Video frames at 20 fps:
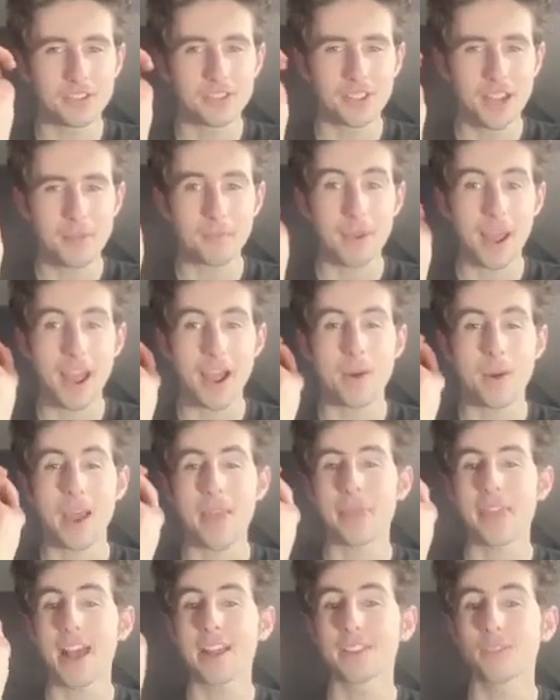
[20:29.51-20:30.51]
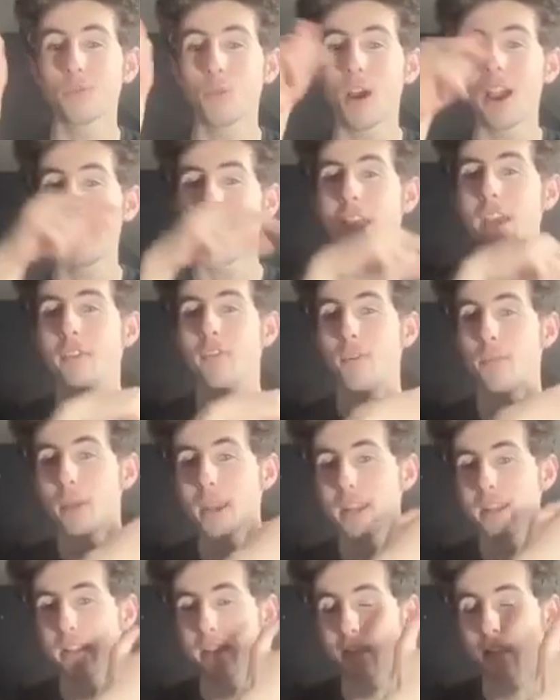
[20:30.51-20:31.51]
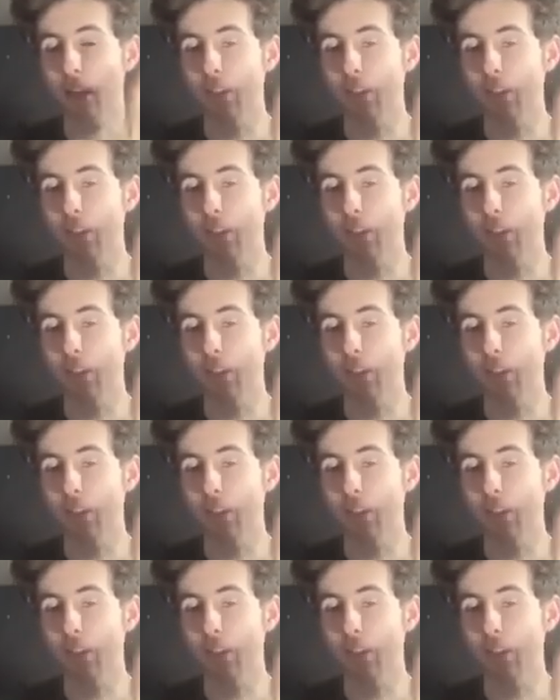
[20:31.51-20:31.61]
somehow, and that's why they're remaining